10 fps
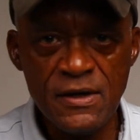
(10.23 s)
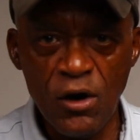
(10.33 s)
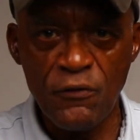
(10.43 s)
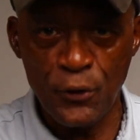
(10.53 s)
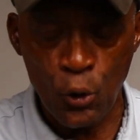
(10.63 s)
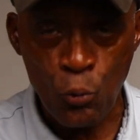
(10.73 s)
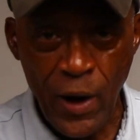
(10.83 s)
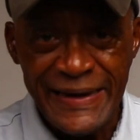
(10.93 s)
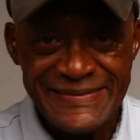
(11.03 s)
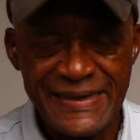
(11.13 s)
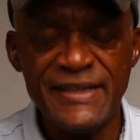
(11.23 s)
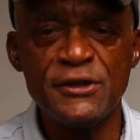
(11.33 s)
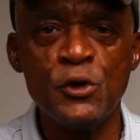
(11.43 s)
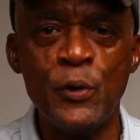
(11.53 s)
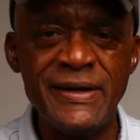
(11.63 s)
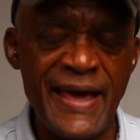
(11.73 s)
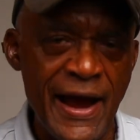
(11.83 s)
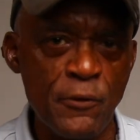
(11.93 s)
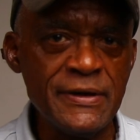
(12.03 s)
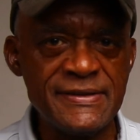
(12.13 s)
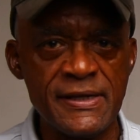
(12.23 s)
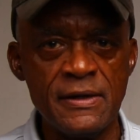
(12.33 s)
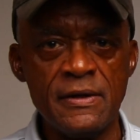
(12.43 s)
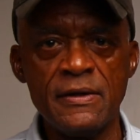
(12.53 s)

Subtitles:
of their right to inherit,